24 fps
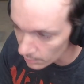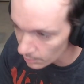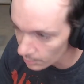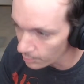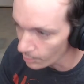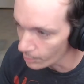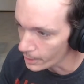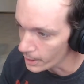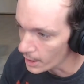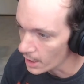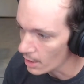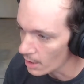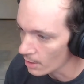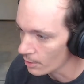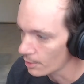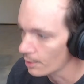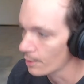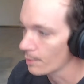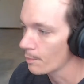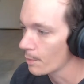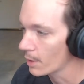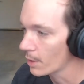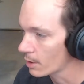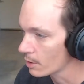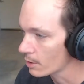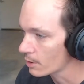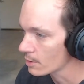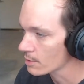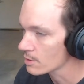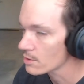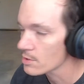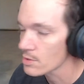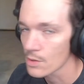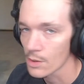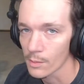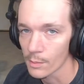4800 megahertz,
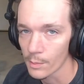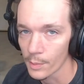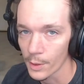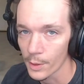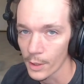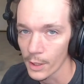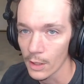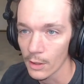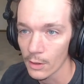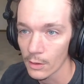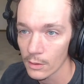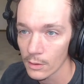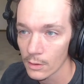so I'm pretty